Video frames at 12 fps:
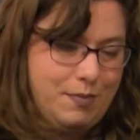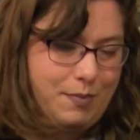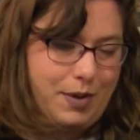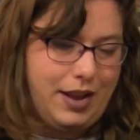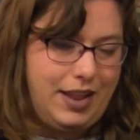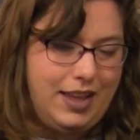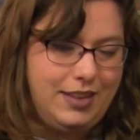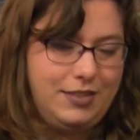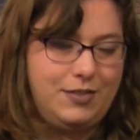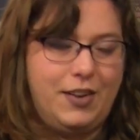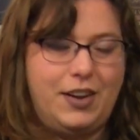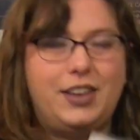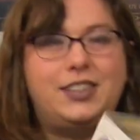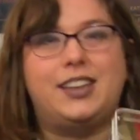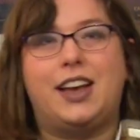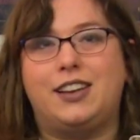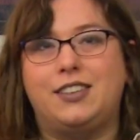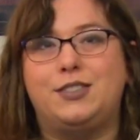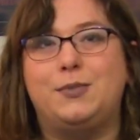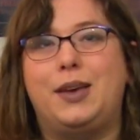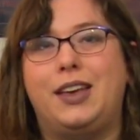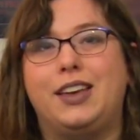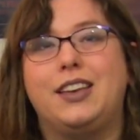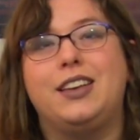But it is very exciting to
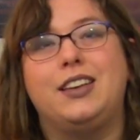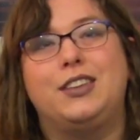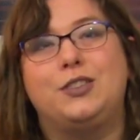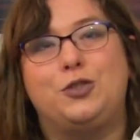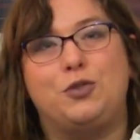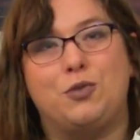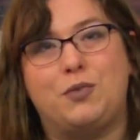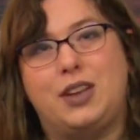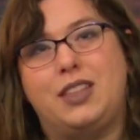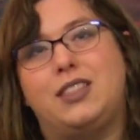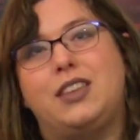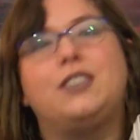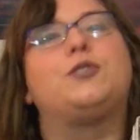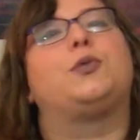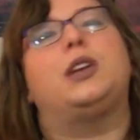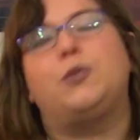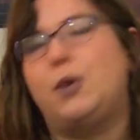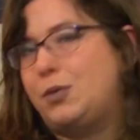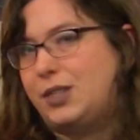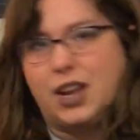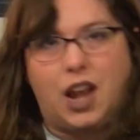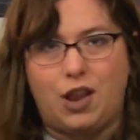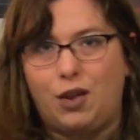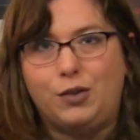me to read these, read what was in
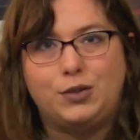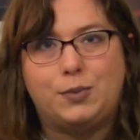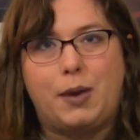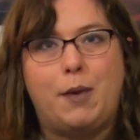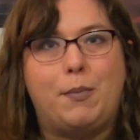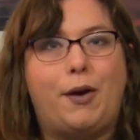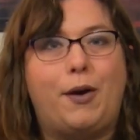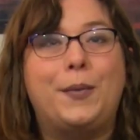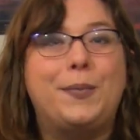a newspaper